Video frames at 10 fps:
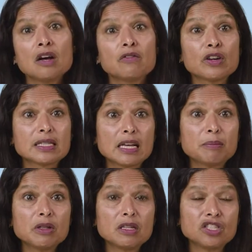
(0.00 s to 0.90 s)
For
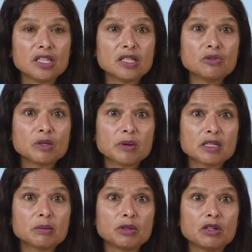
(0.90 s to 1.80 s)
example, the genes
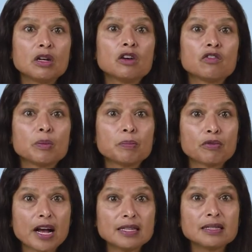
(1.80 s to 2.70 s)
responsible for
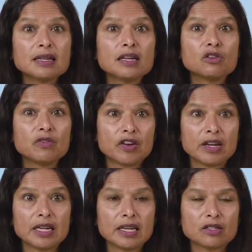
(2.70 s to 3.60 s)
breast and
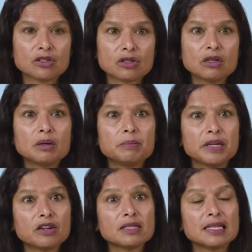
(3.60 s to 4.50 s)
ovarian cancer,
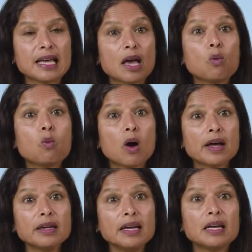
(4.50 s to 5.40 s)

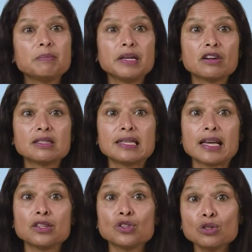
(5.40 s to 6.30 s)
BRCA1 and
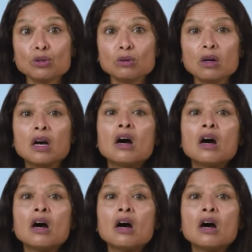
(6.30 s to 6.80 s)
BRCA2,